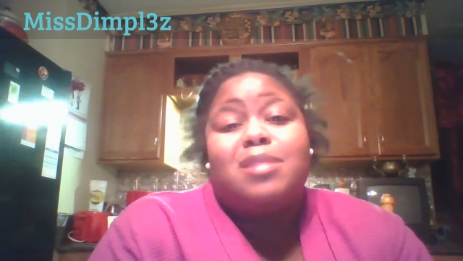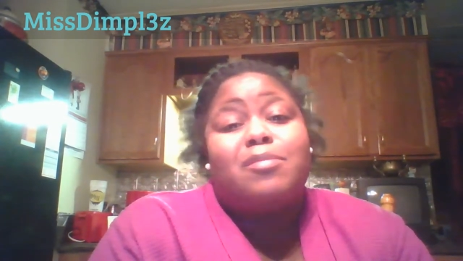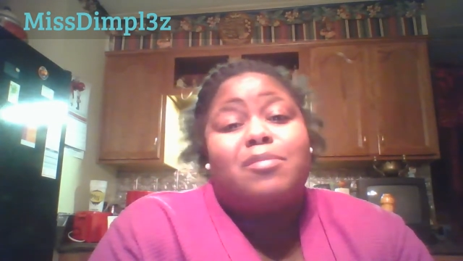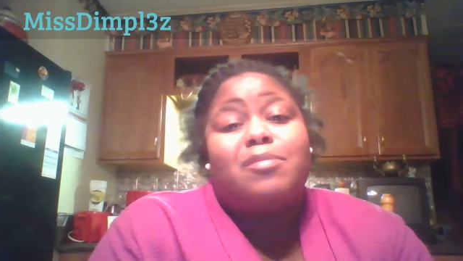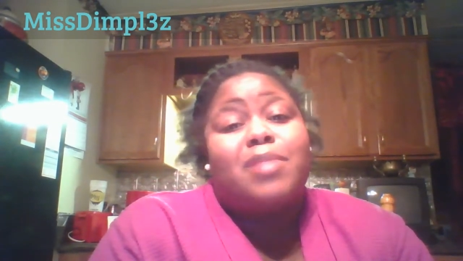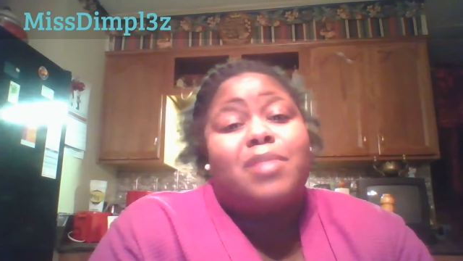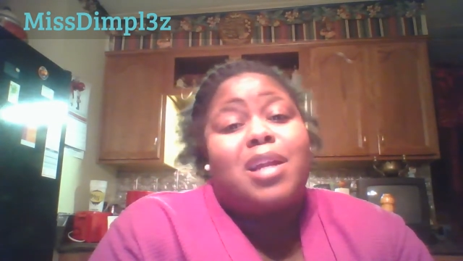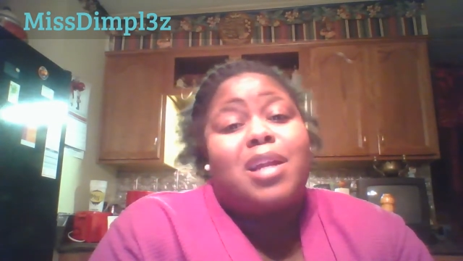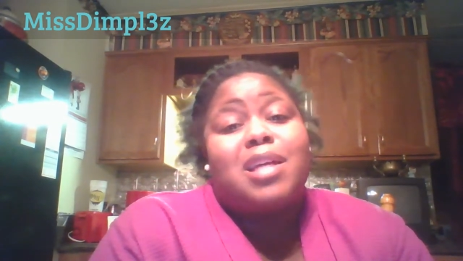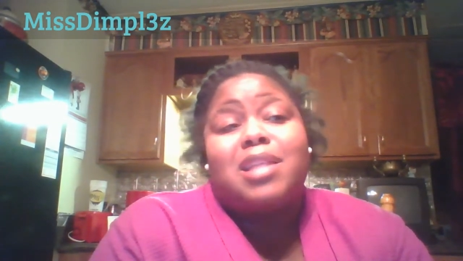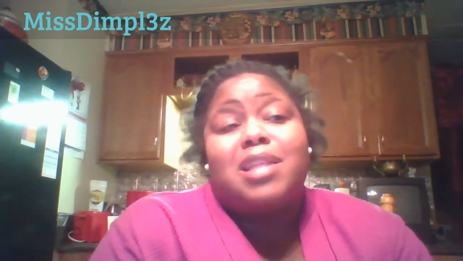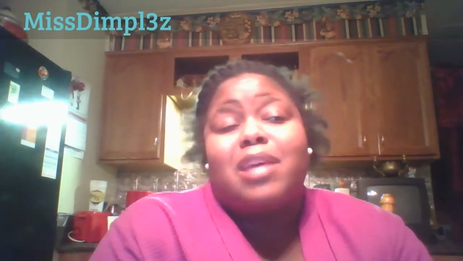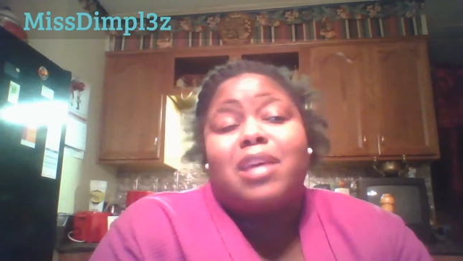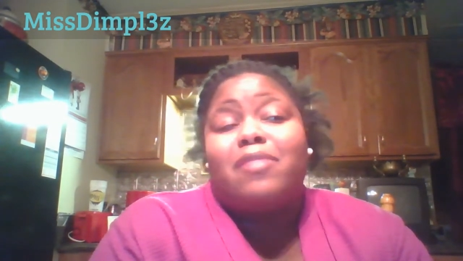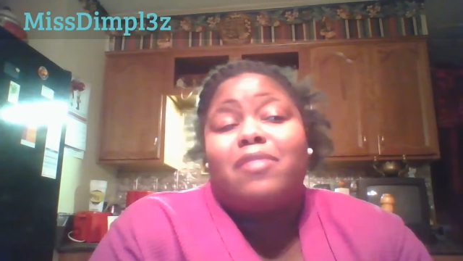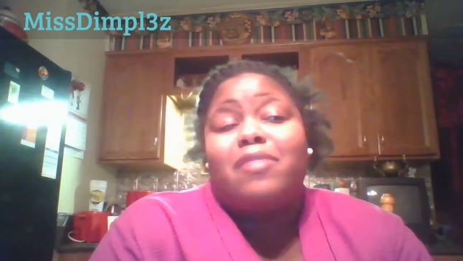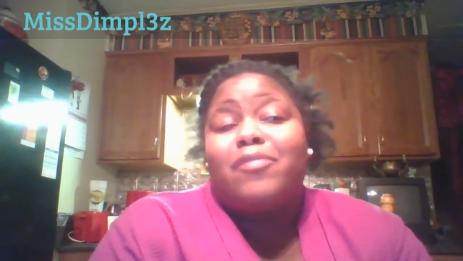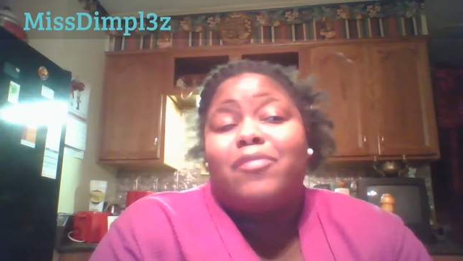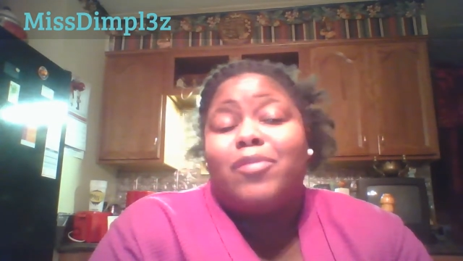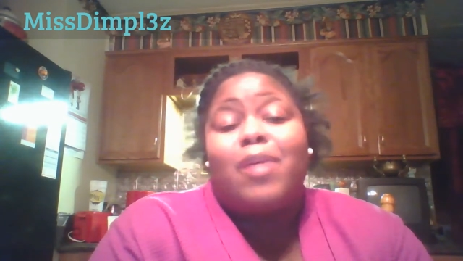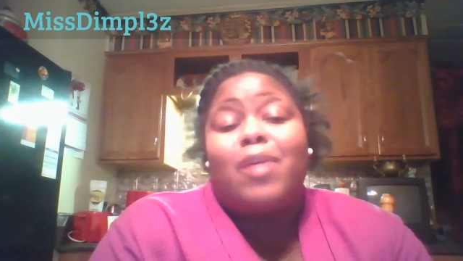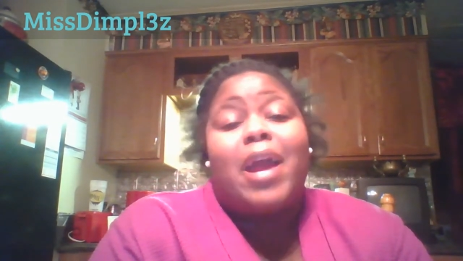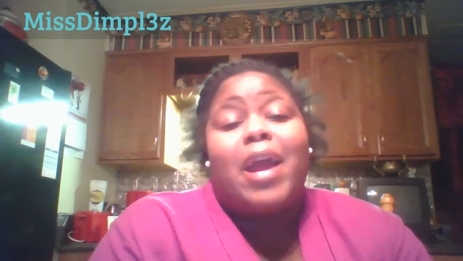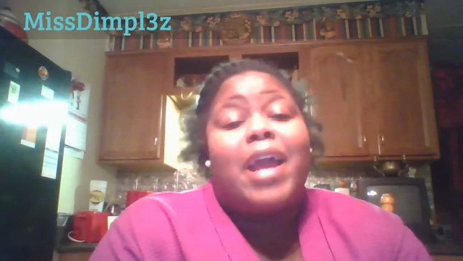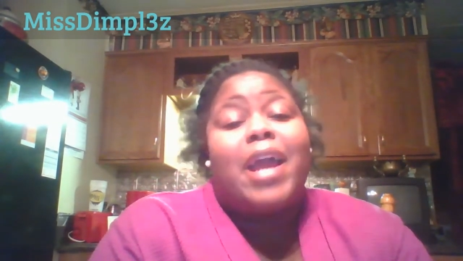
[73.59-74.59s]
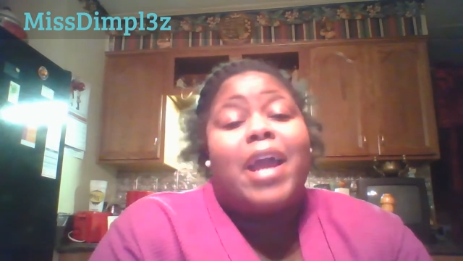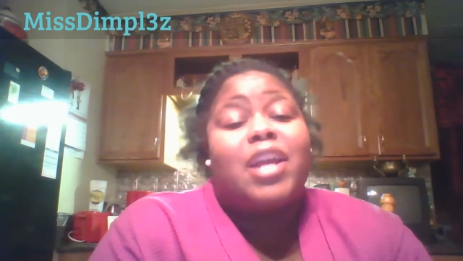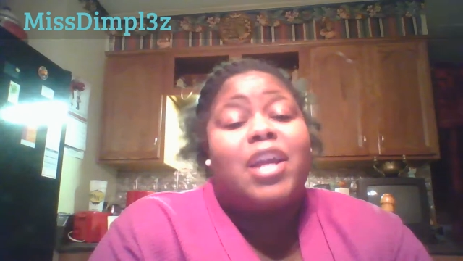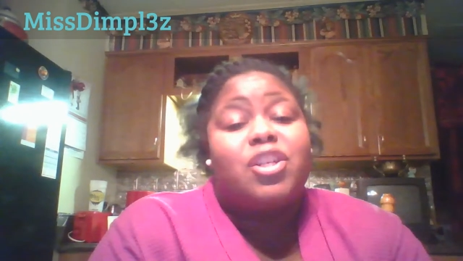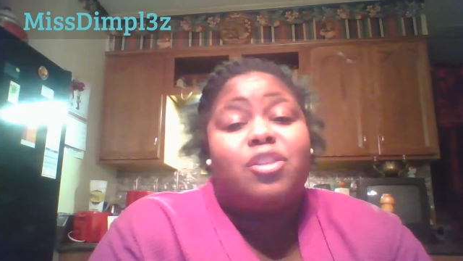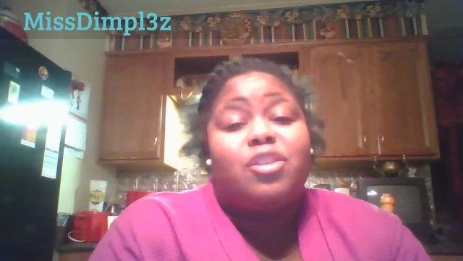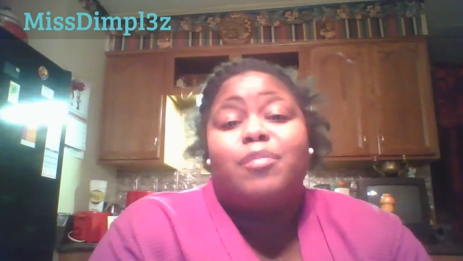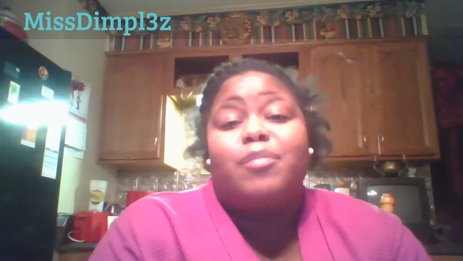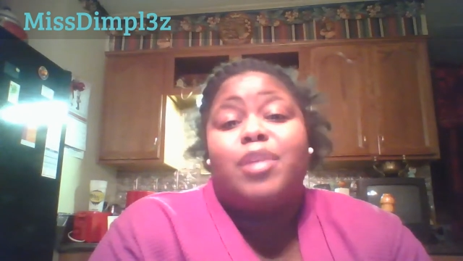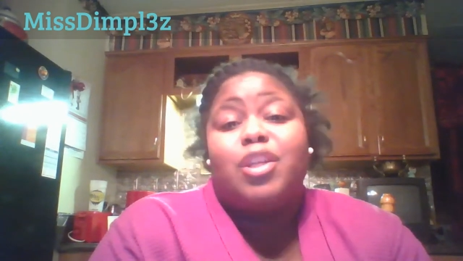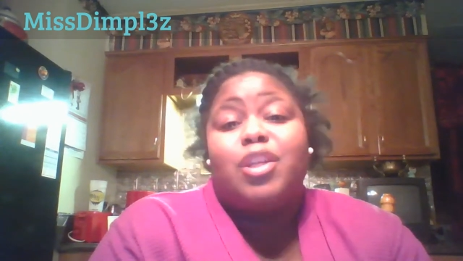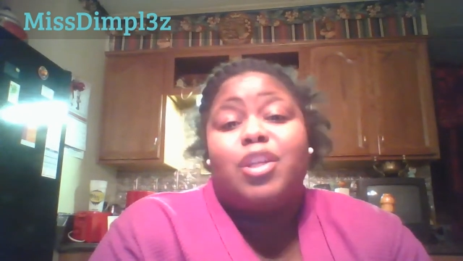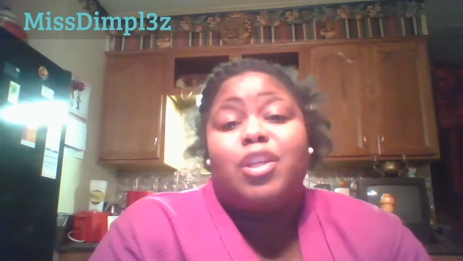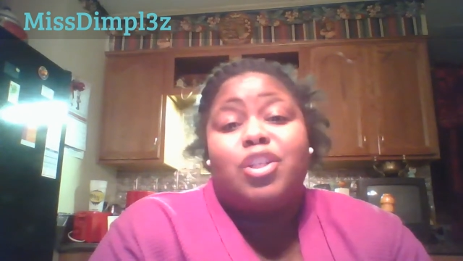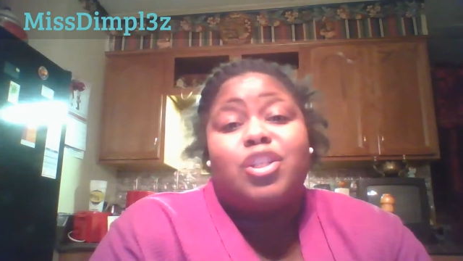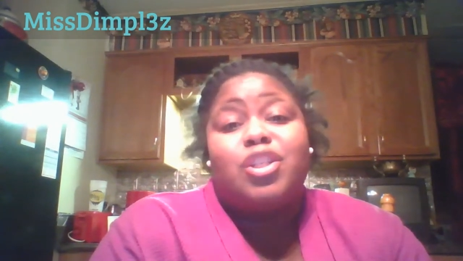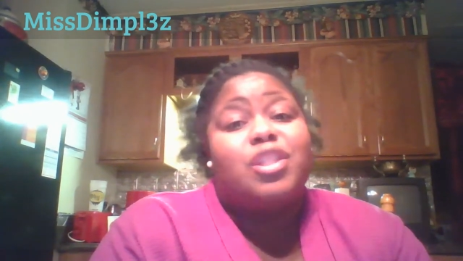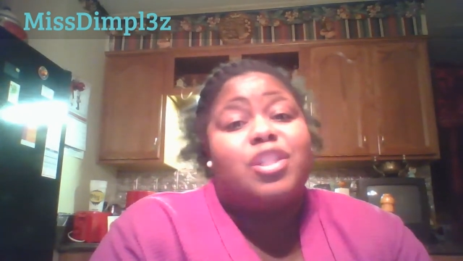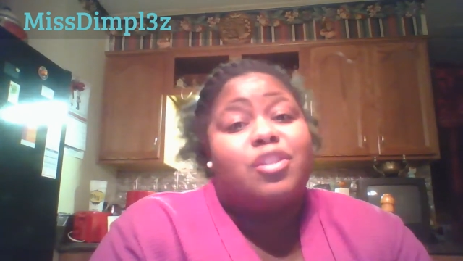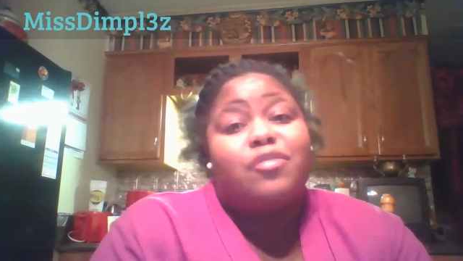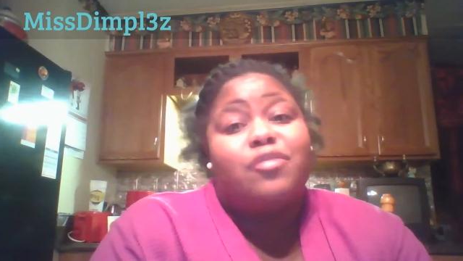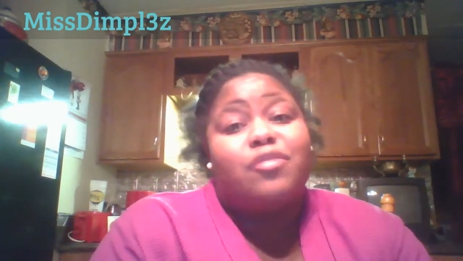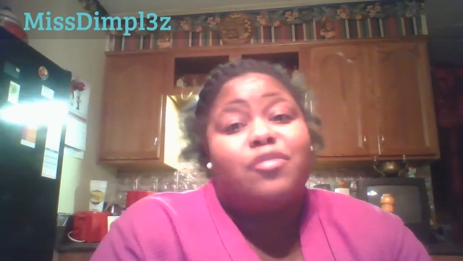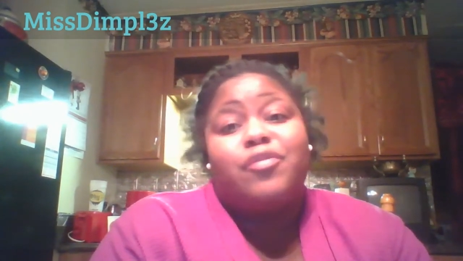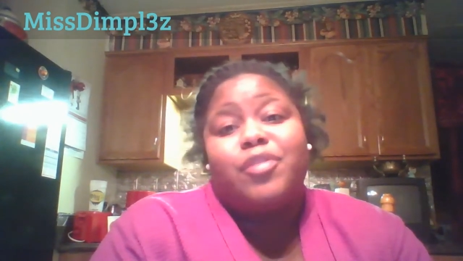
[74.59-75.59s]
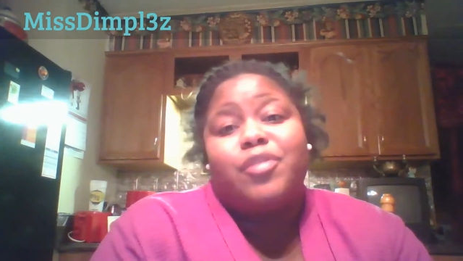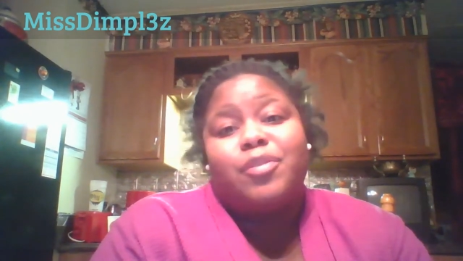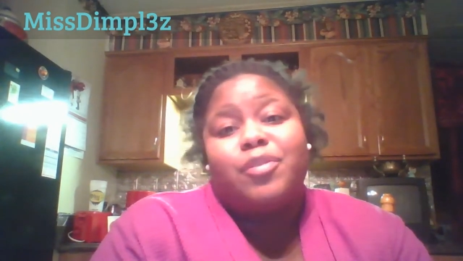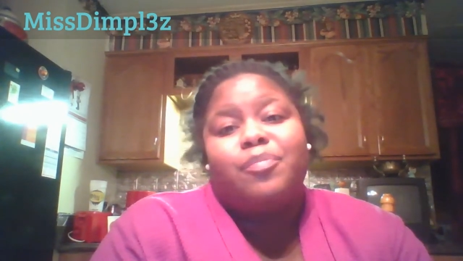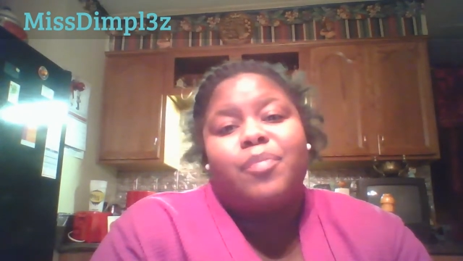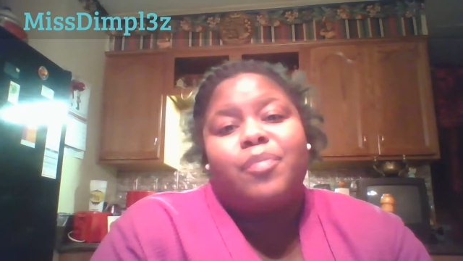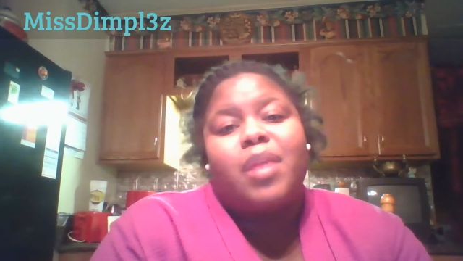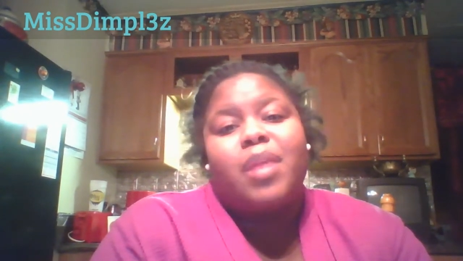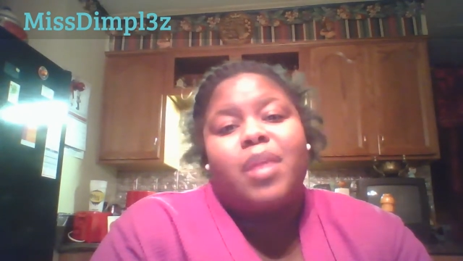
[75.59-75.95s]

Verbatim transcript: When I say few, I actually mean just a few.